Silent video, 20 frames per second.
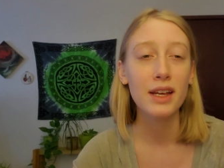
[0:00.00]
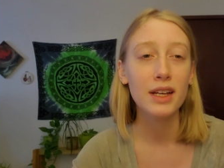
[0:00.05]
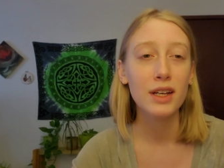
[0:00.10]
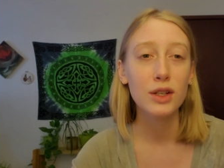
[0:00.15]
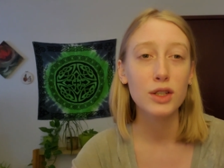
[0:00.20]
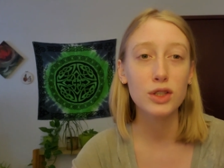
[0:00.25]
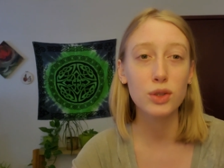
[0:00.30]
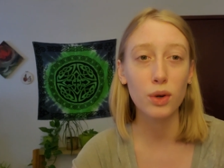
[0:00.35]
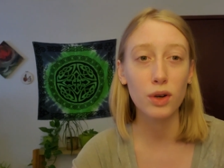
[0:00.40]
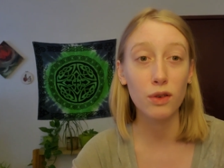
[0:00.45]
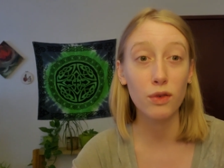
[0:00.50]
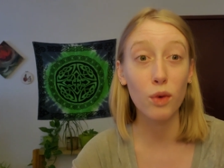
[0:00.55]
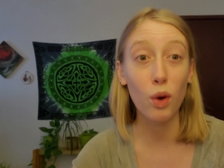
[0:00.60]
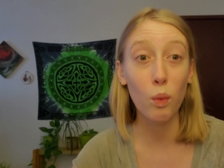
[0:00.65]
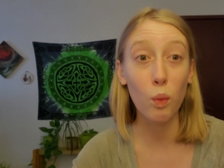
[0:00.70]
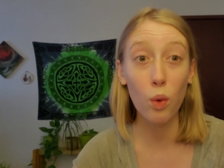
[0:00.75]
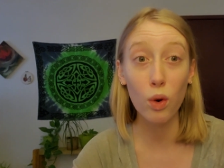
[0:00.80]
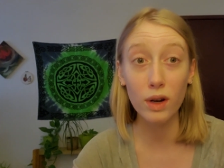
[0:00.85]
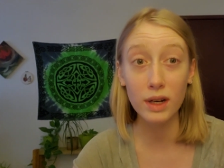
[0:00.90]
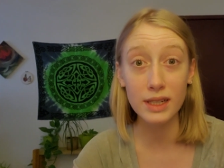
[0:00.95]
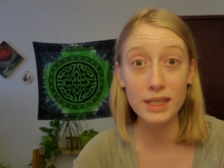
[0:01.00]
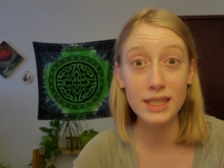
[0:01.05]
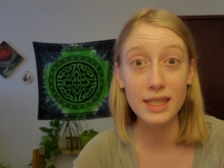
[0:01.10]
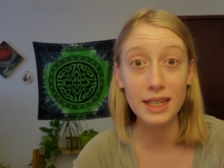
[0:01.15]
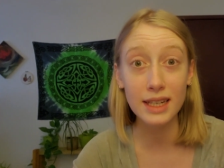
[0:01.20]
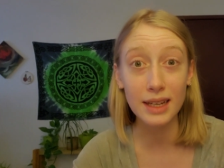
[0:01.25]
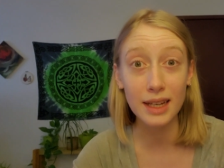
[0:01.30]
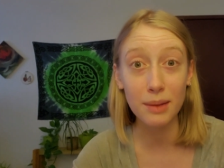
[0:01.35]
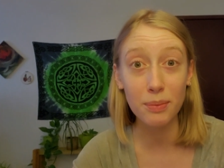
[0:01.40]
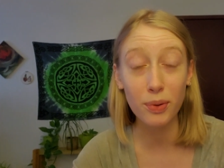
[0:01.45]
sort of a
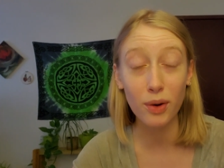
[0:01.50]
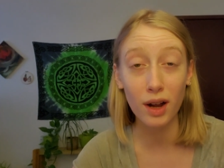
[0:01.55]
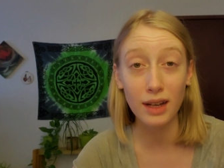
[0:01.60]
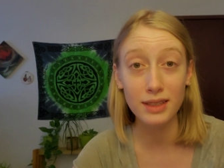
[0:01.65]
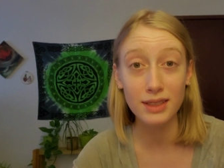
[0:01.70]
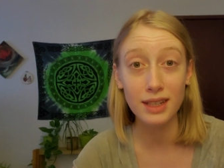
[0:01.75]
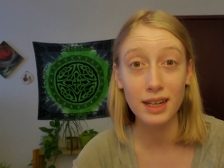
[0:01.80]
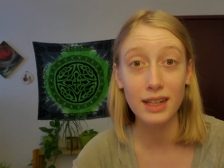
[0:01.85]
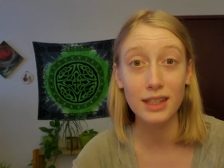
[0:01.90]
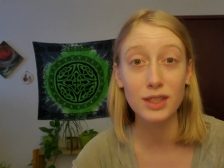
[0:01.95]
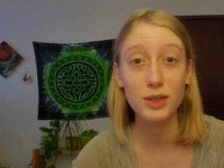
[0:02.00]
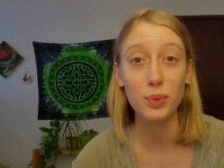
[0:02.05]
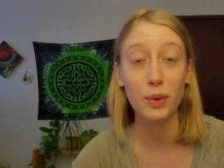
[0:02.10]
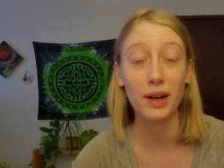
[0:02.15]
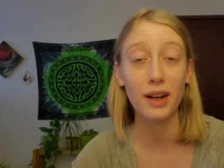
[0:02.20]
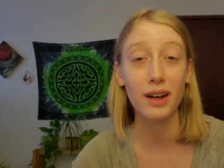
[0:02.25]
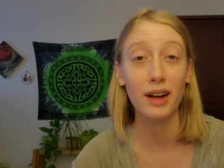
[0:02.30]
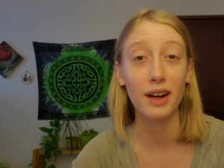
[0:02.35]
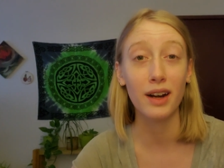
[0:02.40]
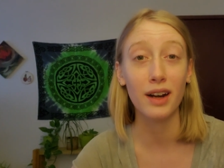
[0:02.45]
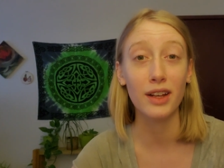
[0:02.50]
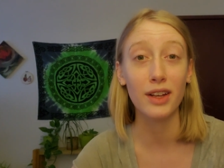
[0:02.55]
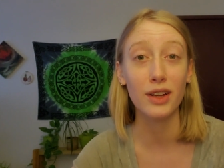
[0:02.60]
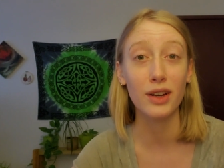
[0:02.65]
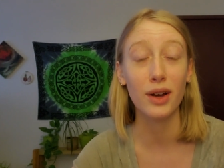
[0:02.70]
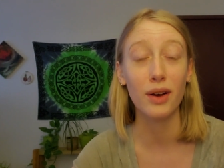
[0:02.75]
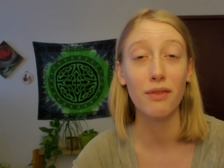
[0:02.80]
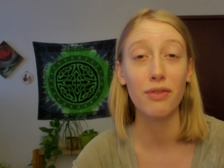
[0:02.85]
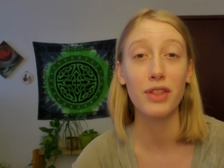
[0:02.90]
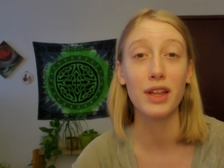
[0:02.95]
warranty process where,
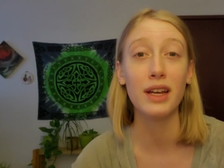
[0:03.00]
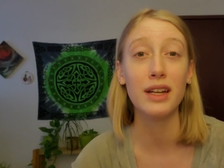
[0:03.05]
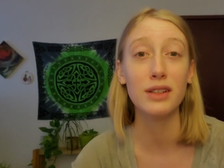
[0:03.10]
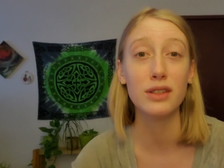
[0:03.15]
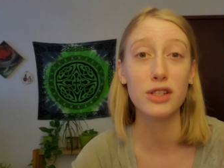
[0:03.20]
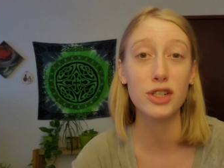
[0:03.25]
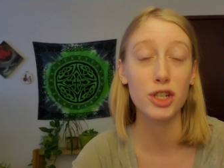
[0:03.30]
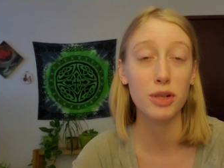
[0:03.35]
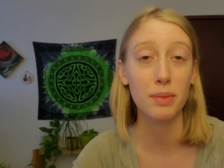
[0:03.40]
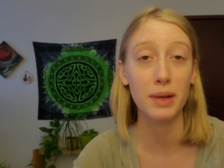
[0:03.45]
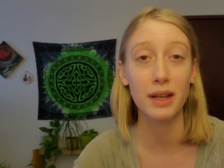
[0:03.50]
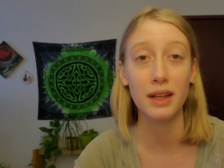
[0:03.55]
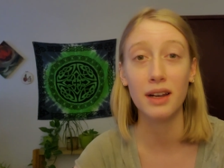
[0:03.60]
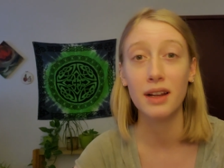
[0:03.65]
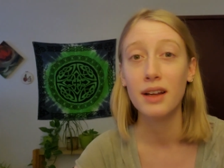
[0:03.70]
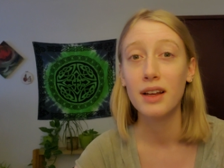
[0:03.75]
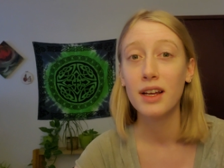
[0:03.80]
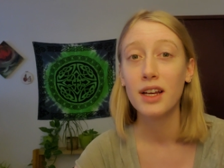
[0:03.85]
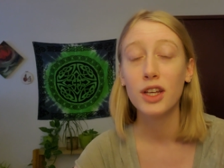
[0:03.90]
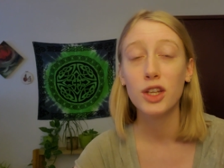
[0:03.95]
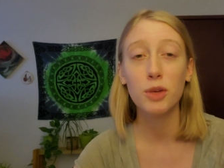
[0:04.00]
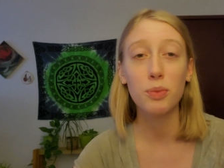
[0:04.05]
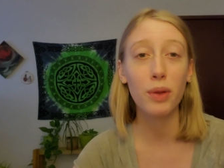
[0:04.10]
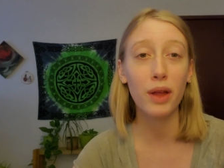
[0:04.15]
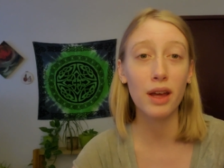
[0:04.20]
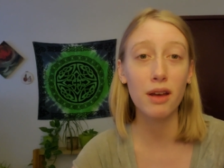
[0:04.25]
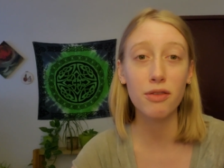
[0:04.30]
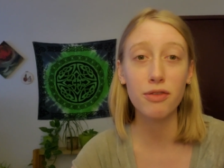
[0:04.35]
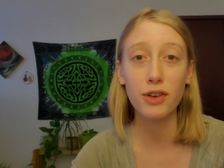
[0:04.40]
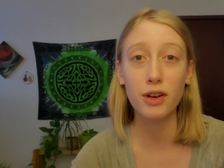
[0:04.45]
if the instrument, you
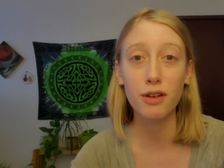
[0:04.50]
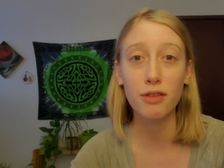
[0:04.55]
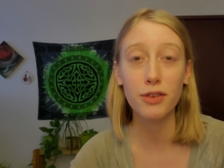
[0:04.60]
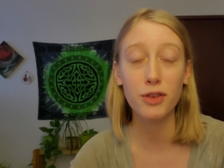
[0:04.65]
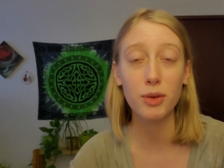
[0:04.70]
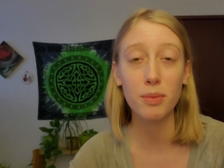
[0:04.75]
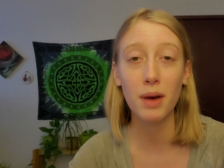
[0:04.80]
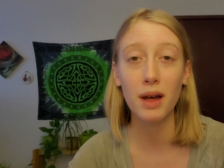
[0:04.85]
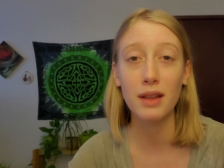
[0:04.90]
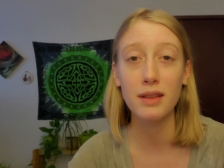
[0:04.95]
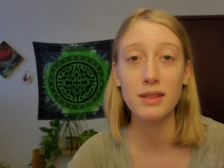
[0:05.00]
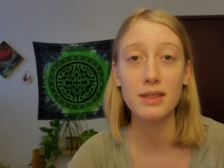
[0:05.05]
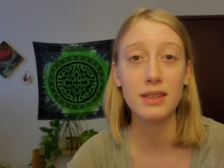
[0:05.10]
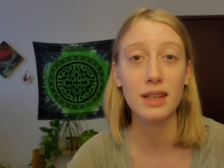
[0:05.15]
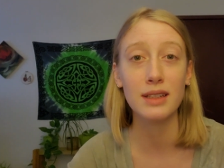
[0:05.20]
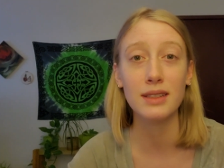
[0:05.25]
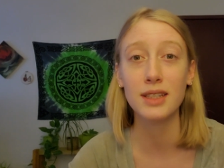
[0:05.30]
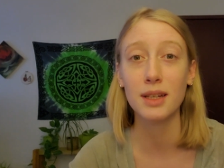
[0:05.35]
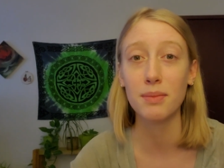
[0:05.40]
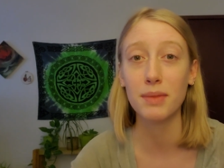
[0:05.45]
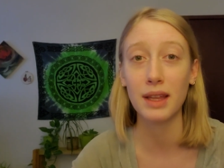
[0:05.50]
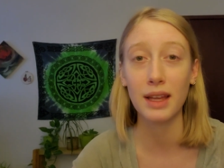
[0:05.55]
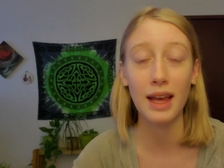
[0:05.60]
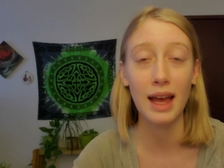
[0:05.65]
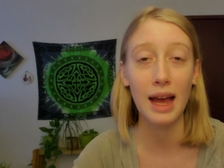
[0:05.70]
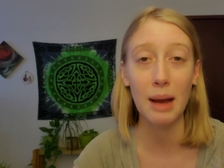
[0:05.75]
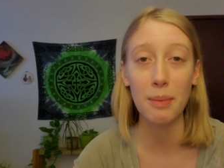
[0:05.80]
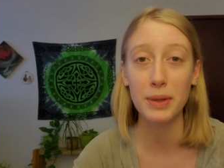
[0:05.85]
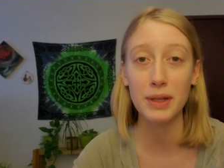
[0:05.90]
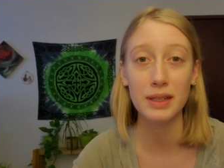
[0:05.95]
play it for a few months and something
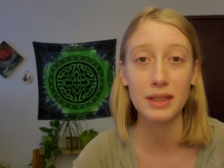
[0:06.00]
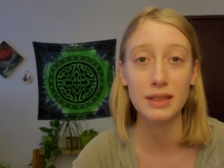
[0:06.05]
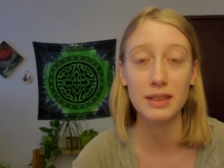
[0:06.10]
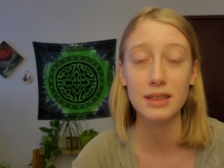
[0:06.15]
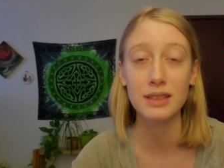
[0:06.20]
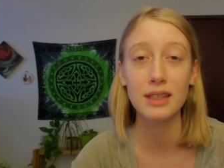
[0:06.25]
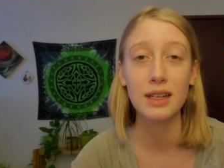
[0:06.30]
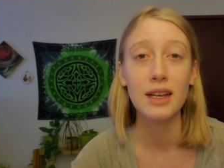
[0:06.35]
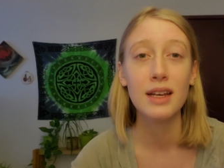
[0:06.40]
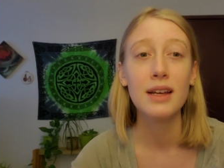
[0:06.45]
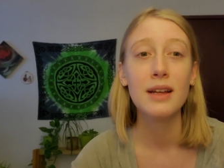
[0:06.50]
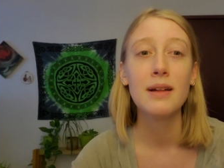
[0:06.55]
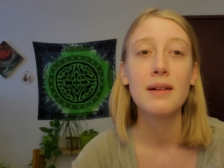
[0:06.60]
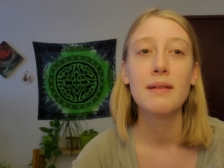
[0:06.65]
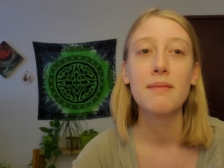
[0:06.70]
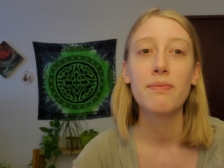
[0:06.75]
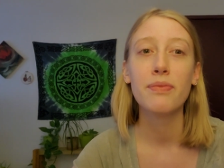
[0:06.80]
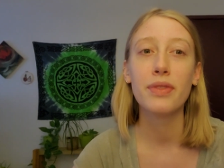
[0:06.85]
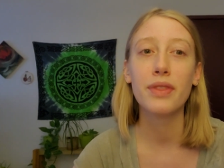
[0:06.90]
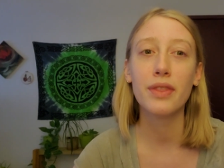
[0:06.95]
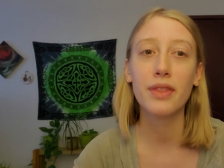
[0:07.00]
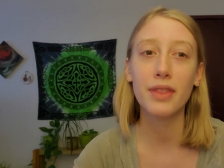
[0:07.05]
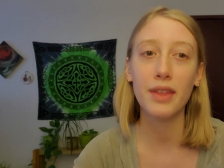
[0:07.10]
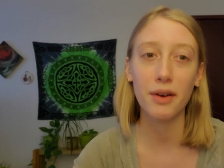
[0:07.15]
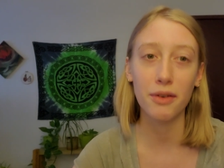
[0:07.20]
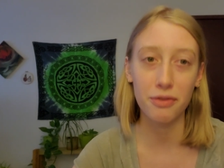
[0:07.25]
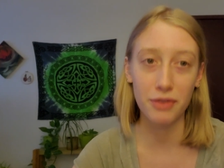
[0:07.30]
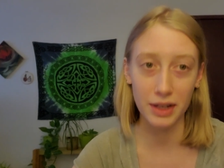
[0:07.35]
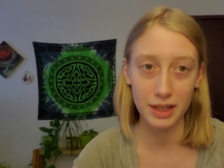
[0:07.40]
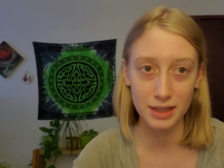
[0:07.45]
happens,
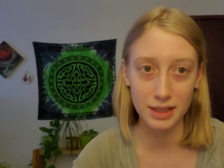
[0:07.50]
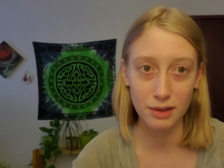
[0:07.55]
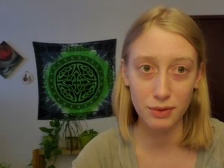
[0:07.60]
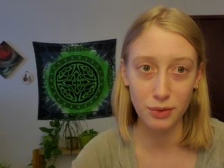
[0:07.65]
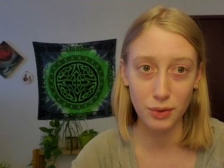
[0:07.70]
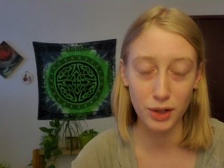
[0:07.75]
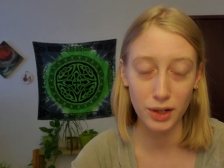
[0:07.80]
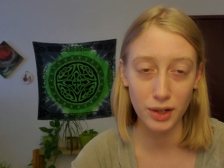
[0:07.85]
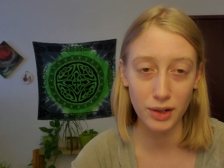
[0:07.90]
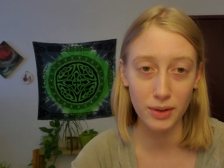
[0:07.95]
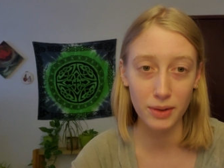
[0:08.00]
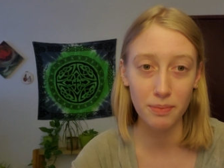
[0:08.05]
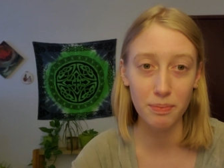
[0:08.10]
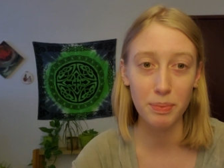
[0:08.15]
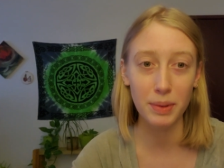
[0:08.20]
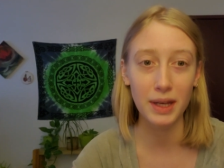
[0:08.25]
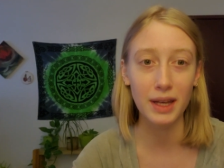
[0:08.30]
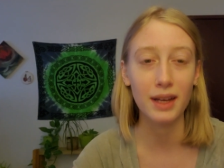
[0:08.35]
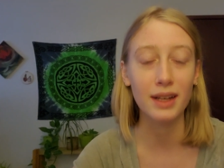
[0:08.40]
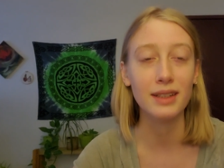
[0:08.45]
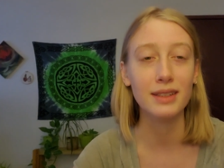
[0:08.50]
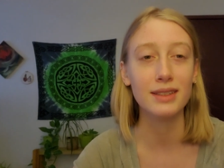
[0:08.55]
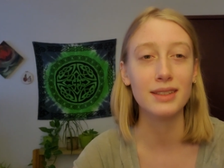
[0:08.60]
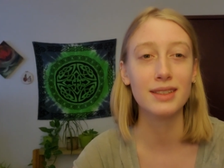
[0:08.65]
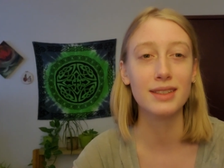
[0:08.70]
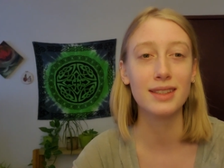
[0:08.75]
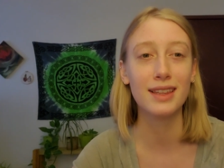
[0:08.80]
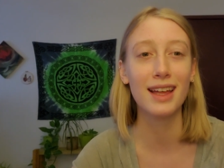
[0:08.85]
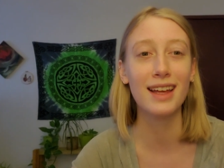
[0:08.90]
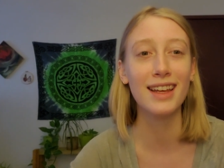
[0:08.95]
they'll fix it for you,
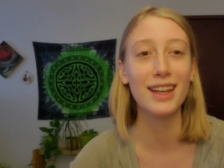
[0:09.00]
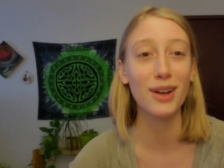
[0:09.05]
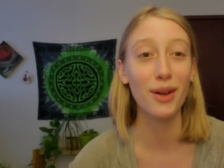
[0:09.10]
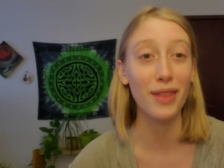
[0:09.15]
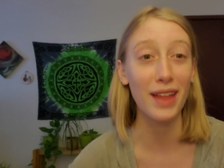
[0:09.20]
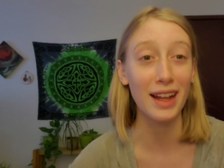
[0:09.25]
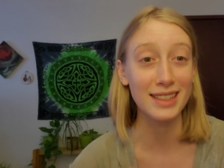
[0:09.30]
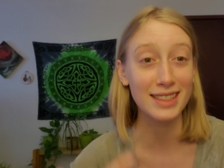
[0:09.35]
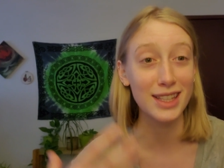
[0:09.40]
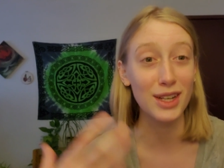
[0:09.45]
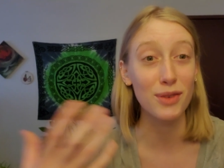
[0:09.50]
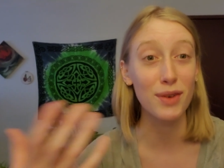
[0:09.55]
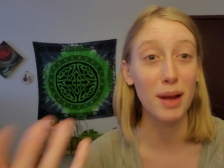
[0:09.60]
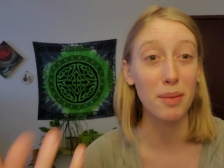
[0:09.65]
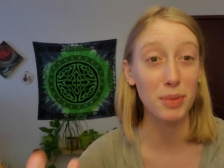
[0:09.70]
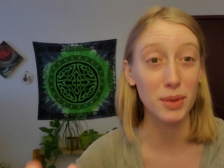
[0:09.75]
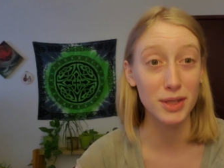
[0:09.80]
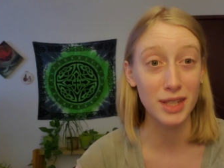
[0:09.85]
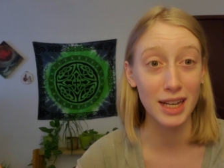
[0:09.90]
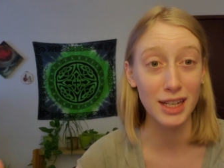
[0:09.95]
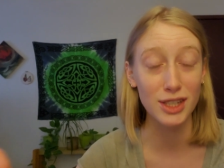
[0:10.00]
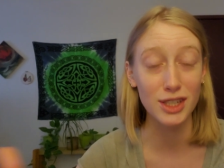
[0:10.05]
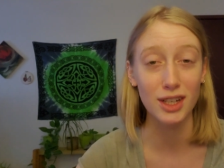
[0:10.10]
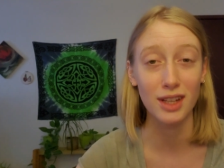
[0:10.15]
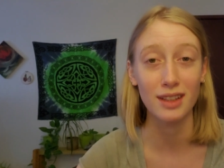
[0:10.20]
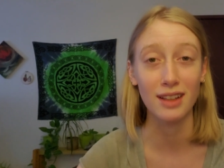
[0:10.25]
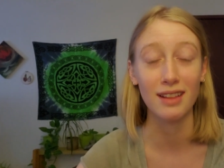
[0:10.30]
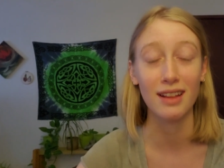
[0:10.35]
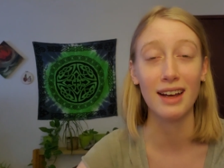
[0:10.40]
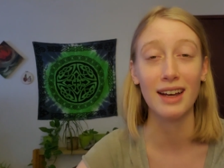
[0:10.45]
because that's their reputation
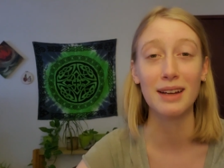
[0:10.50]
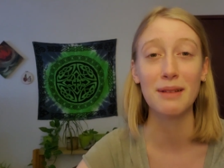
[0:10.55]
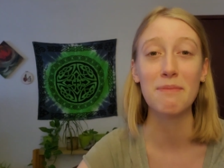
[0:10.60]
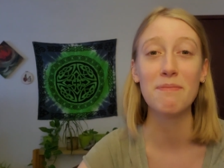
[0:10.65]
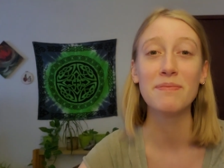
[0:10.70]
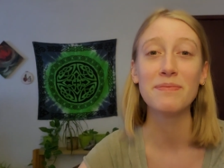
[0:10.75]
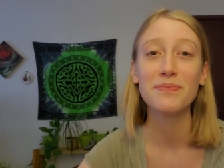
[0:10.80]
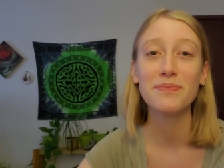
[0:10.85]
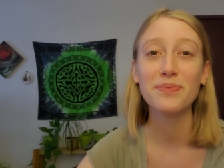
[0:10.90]
on the line.